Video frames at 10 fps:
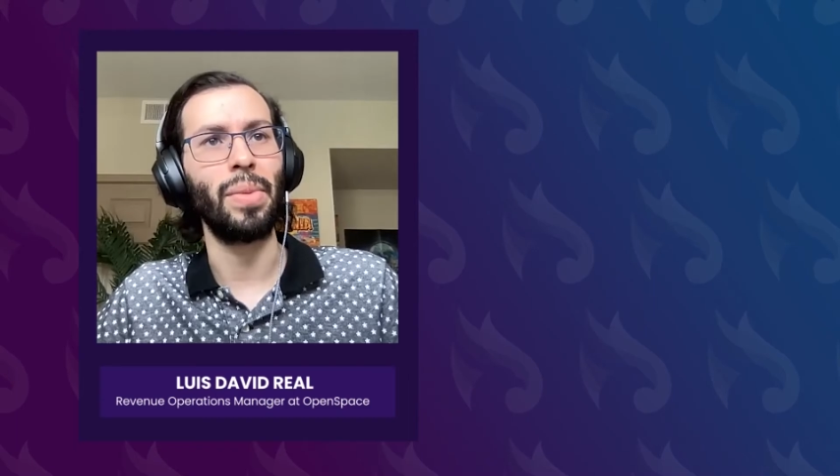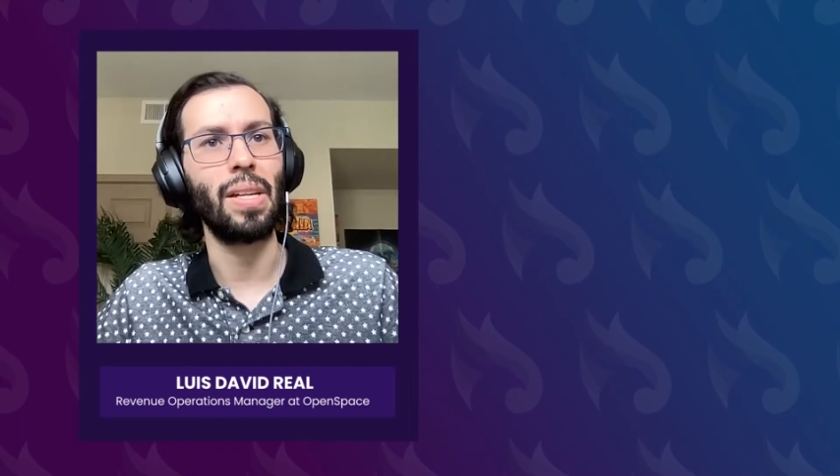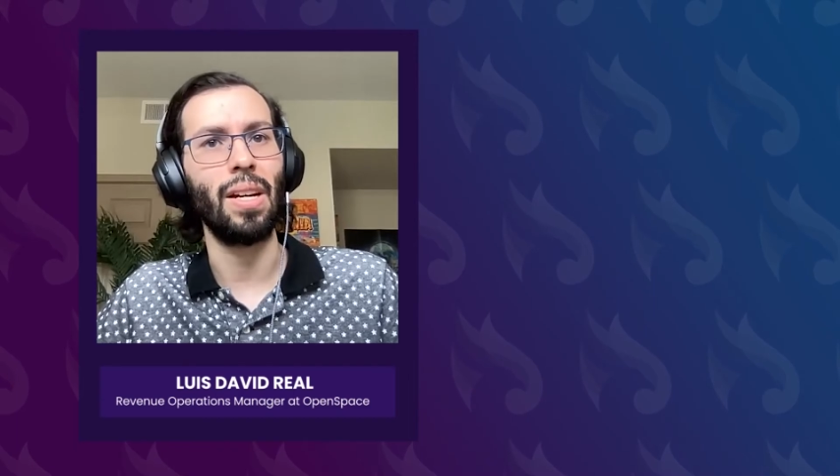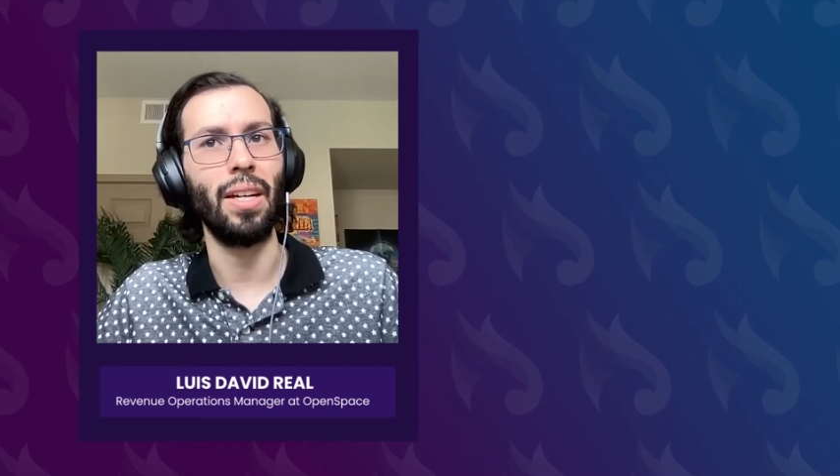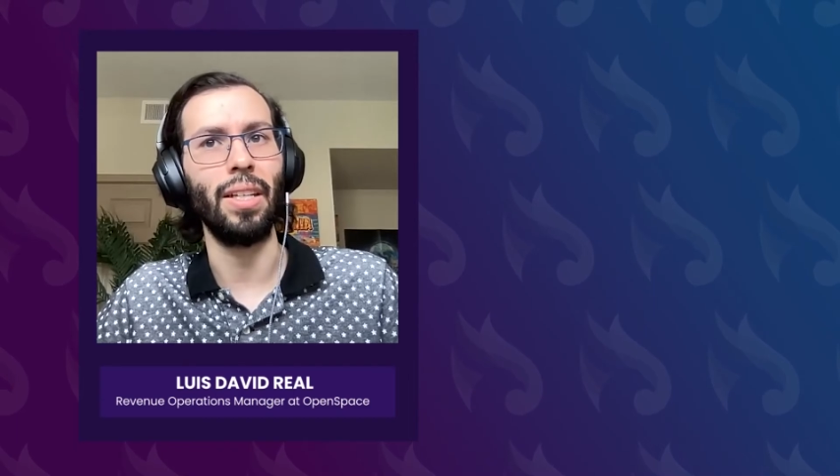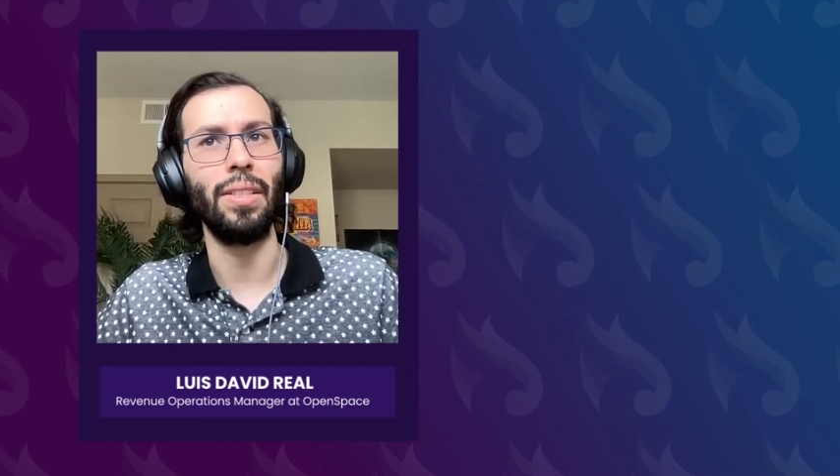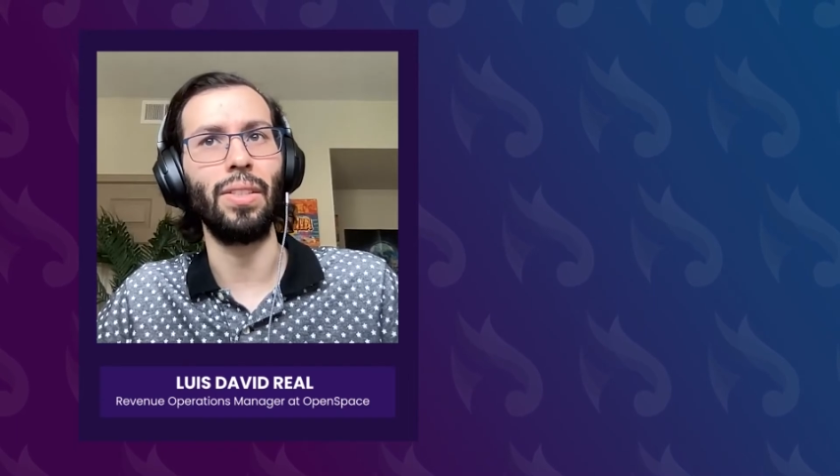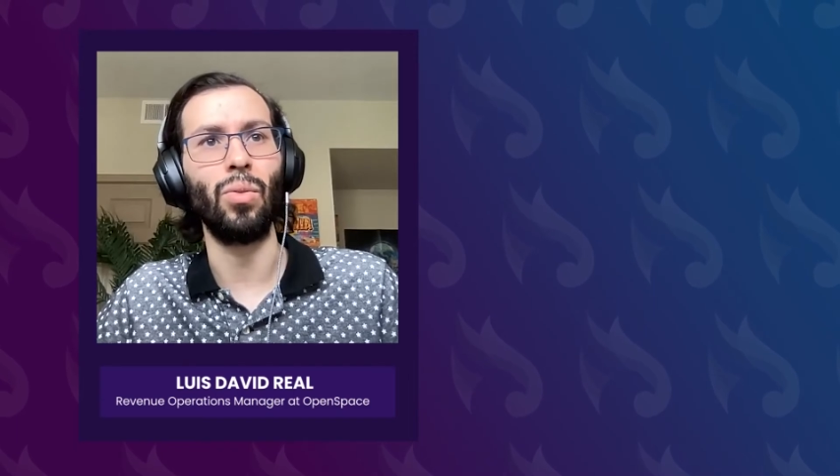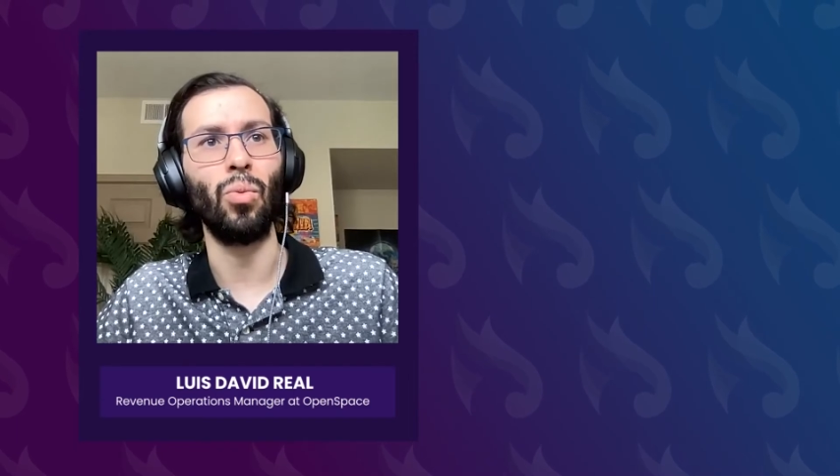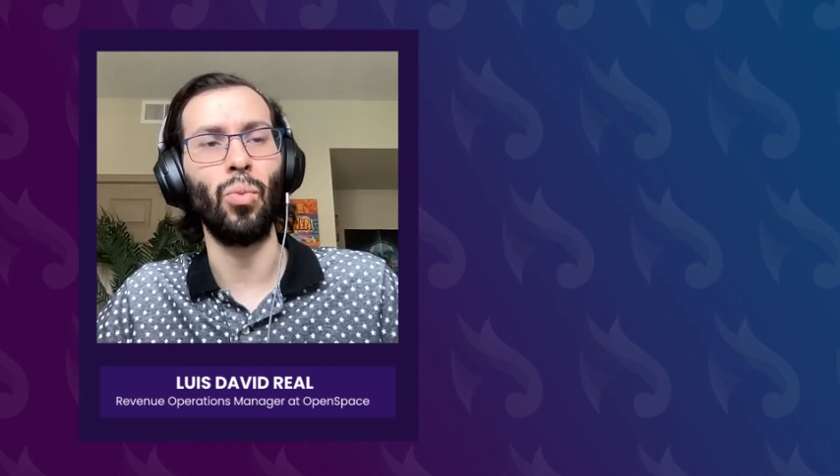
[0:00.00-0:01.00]

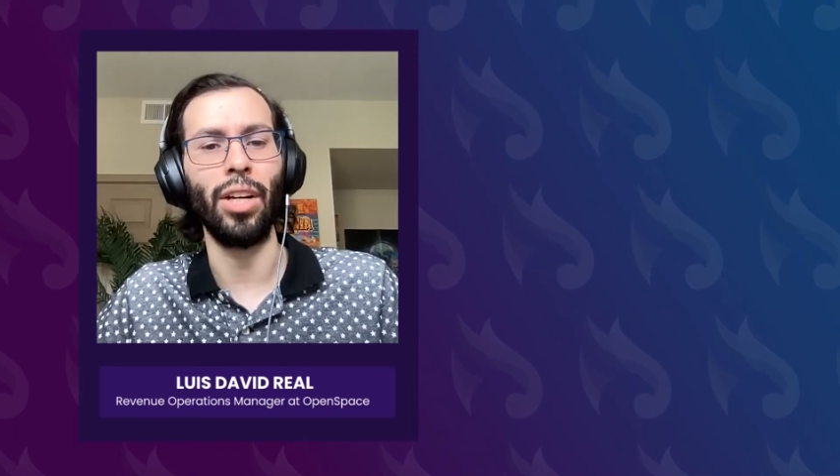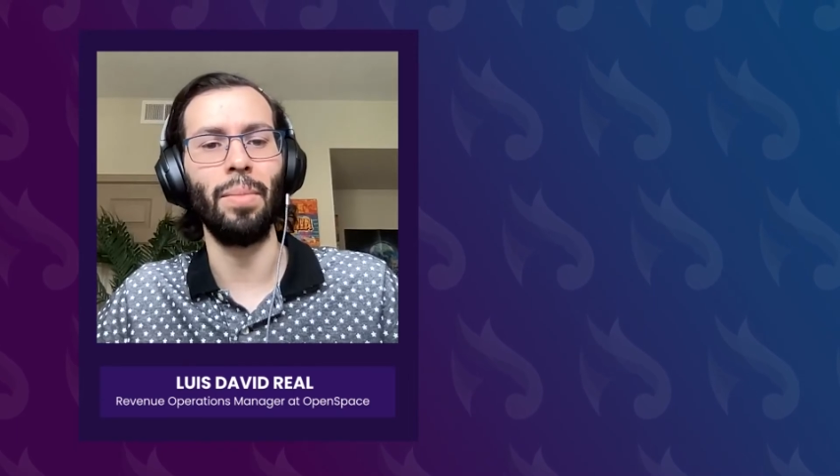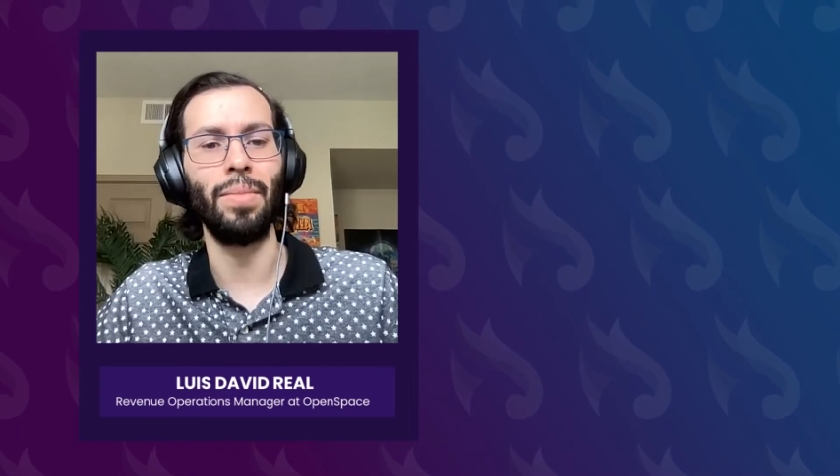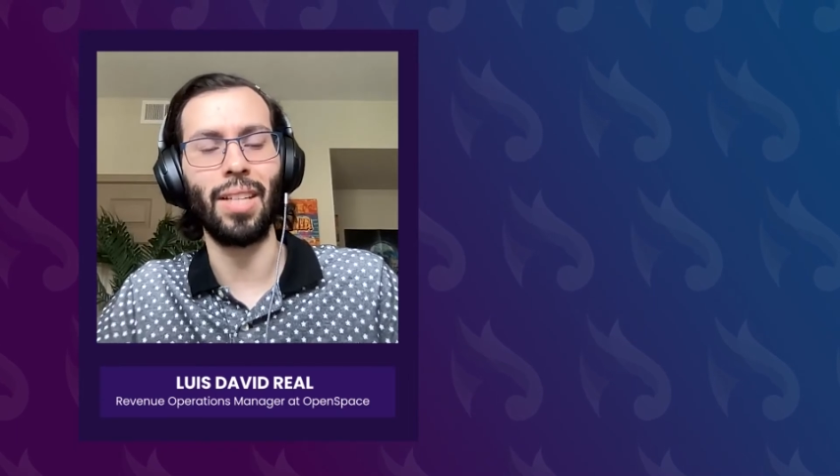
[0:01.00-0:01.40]
because when I'm